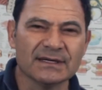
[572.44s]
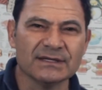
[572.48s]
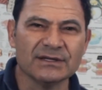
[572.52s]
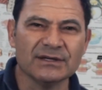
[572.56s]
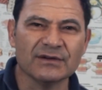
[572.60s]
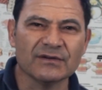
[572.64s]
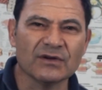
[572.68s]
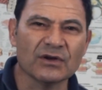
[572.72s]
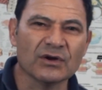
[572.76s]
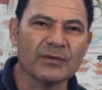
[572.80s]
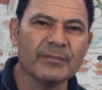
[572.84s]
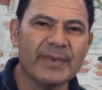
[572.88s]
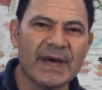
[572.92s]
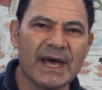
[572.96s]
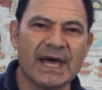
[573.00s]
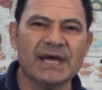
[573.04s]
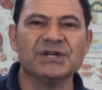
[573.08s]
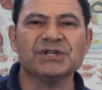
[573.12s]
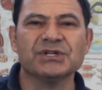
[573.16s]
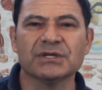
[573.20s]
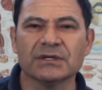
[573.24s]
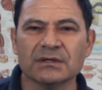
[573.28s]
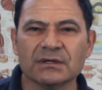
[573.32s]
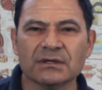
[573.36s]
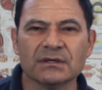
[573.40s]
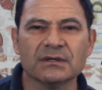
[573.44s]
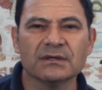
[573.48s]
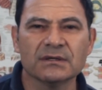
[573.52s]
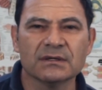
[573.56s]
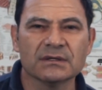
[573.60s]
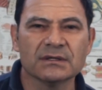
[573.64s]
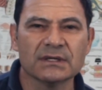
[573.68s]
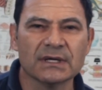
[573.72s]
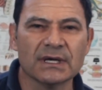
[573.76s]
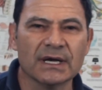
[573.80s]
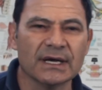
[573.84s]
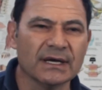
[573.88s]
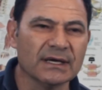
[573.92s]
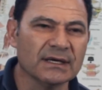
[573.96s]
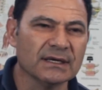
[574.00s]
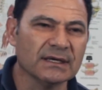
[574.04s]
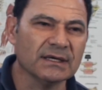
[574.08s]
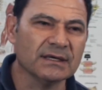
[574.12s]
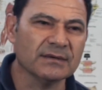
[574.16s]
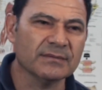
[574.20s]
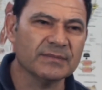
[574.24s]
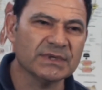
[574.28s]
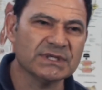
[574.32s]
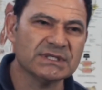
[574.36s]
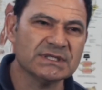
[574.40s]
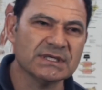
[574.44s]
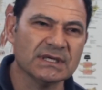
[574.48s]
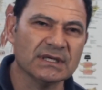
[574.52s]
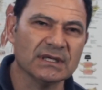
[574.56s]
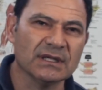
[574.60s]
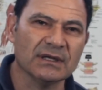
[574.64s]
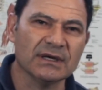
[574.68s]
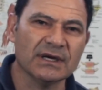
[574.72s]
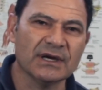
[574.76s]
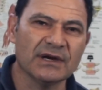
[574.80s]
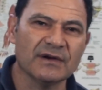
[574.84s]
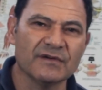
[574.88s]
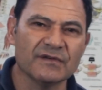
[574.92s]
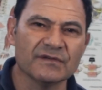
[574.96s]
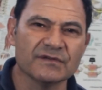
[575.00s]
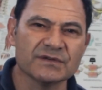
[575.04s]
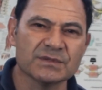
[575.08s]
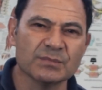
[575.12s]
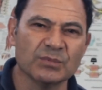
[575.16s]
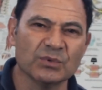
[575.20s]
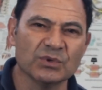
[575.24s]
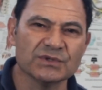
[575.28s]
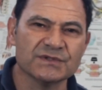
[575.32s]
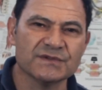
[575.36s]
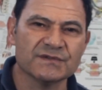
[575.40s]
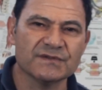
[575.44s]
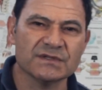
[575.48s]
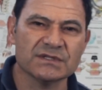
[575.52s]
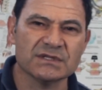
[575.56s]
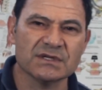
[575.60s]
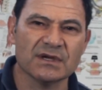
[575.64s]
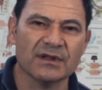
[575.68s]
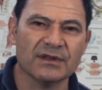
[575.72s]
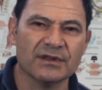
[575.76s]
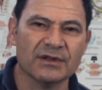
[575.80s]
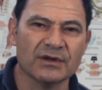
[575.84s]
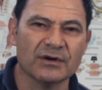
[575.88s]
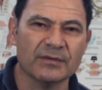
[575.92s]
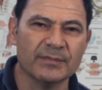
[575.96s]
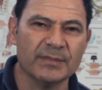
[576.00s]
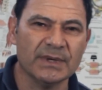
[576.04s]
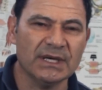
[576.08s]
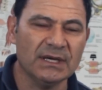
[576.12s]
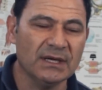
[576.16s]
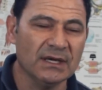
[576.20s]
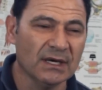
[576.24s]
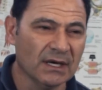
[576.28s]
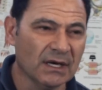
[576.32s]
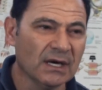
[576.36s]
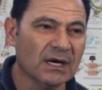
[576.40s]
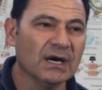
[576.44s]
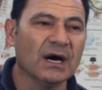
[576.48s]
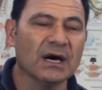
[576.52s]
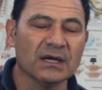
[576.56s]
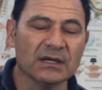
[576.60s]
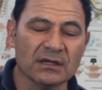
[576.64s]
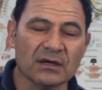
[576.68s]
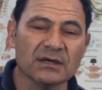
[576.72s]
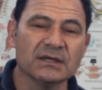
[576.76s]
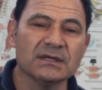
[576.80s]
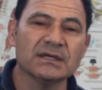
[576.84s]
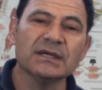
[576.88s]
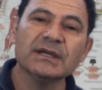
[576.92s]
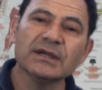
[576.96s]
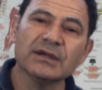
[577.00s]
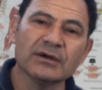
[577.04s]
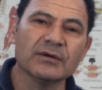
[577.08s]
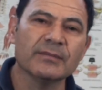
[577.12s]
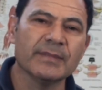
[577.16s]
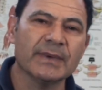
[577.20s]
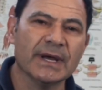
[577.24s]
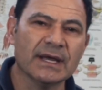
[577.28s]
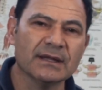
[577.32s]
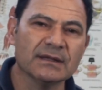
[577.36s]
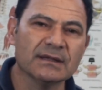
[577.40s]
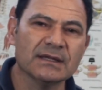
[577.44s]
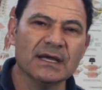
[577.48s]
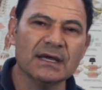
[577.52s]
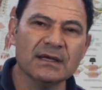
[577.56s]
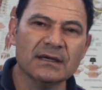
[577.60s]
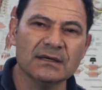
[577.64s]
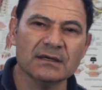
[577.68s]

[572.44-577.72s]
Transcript: you've got a passion in a particular area of sports physiotherapy, I'd like to hear about that.